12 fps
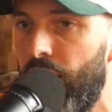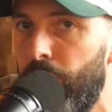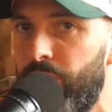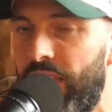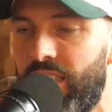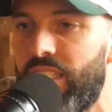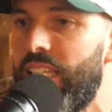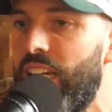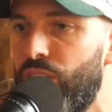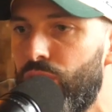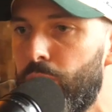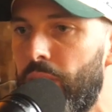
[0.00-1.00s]
That's a
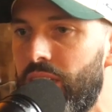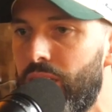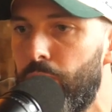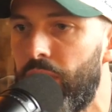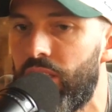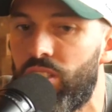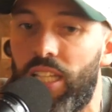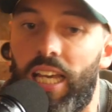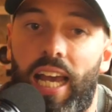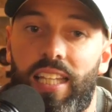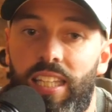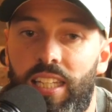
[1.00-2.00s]
dangerous place to be. So
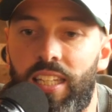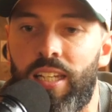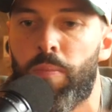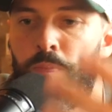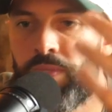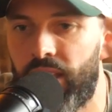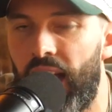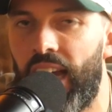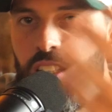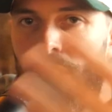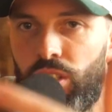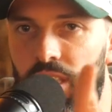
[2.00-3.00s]
I think I
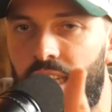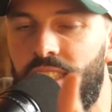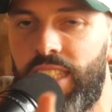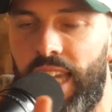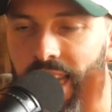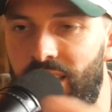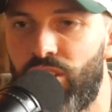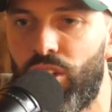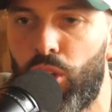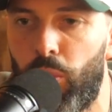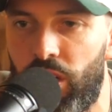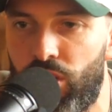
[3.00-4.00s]
didn't answer your
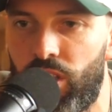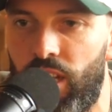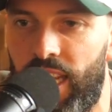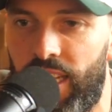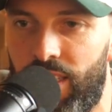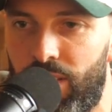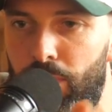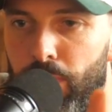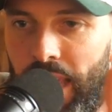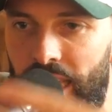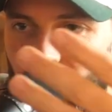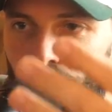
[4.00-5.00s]
question. I
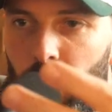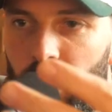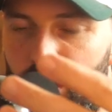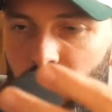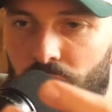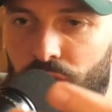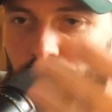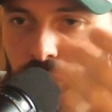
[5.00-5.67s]
made the question for